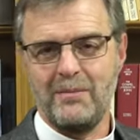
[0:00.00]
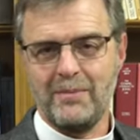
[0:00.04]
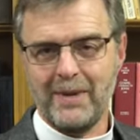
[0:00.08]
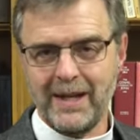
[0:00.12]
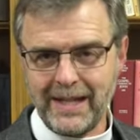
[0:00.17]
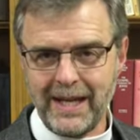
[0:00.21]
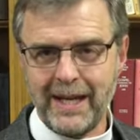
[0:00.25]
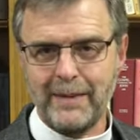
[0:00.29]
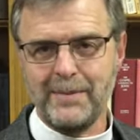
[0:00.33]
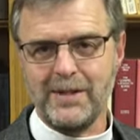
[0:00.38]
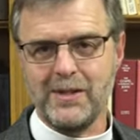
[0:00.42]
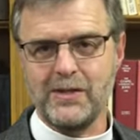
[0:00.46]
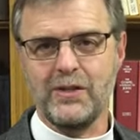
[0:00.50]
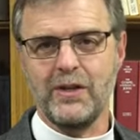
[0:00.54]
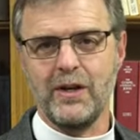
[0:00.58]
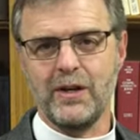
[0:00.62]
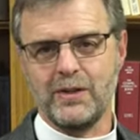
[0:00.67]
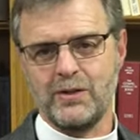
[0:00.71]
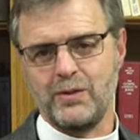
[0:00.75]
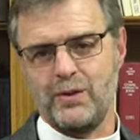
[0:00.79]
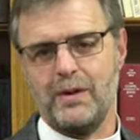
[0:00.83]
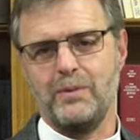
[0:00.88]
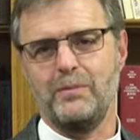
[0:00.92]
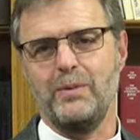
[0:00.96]
My name is
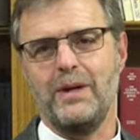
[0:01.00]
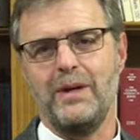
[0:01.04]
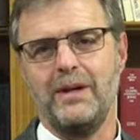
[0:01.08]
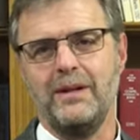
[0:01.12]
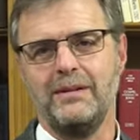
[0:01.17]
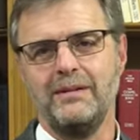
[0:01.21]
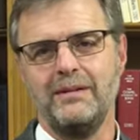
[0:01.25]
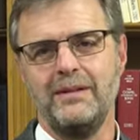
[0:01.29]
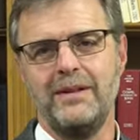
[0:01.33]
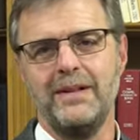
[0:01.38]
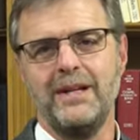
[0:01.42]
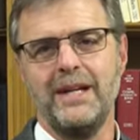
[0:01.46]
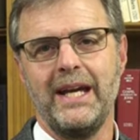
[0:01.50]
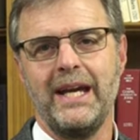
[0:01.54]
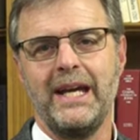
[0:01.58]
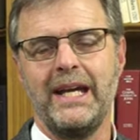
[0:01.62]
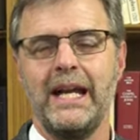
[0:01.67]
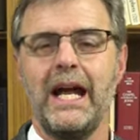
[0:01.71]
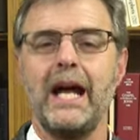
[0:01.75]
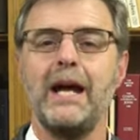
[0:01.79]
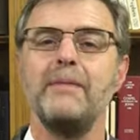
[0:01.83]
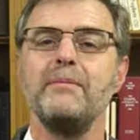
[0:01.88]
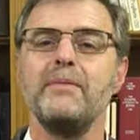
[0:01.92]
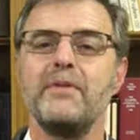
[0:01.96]
Chuck Treadwell,
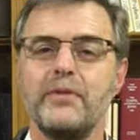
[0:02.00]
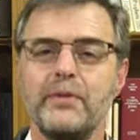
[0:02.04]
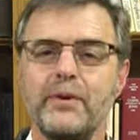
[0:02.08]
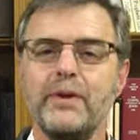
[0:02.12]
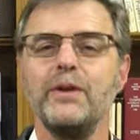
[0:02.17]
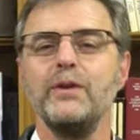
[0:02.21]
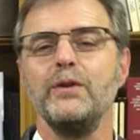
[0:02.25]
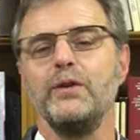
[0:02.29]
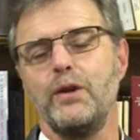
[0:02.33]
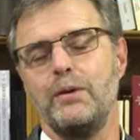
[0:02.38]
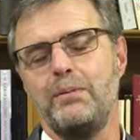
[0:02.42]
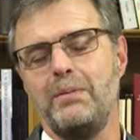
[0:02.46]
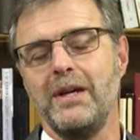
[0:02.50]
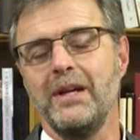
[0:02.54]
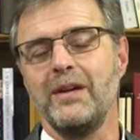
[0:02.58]
and I am thrilled to have